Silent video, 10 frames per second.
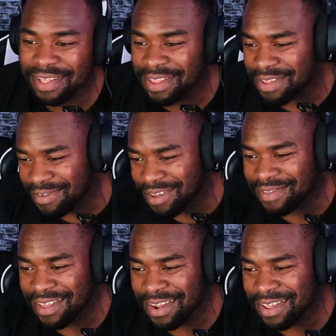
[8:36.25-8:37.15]
The chase
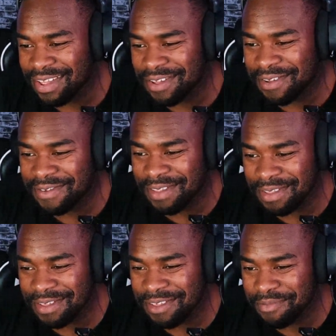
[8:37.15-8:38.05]
down a hill,
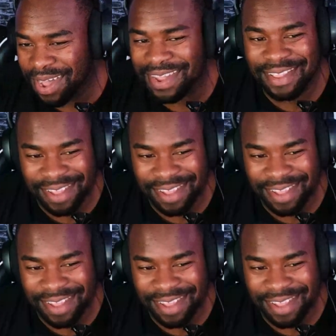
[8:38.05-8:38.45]
you might